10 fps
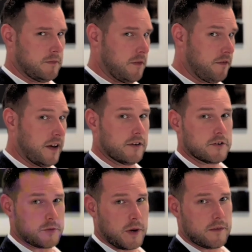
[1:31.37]

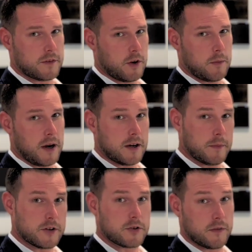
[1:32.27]
vendors we have to go by to
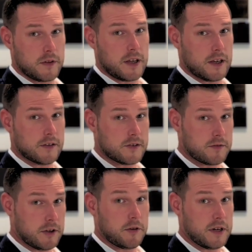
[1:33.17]
make sure everything is,
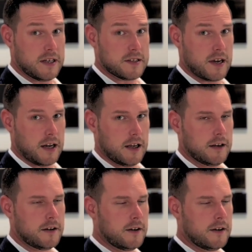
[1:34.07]
neat and tidy.